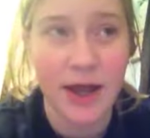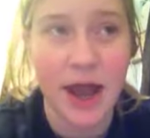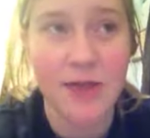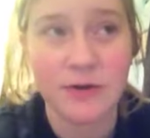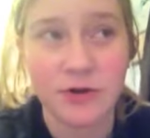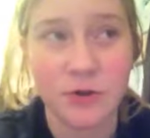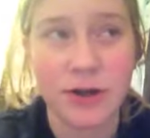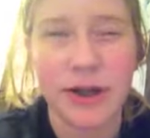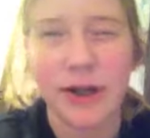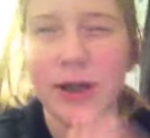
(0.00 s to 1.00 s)
And there's only,
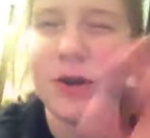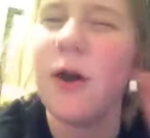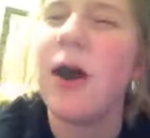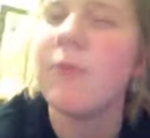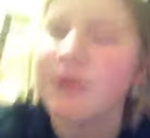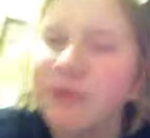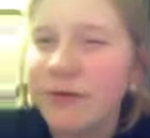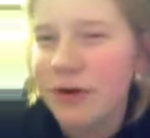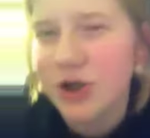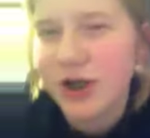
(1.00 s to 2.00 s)
like, you know how whenever you
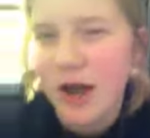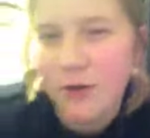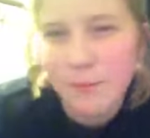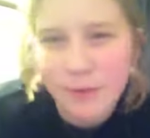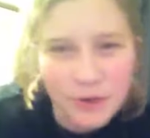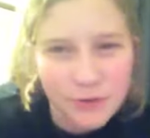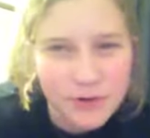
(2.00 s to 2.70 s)
finish a gallon of milk,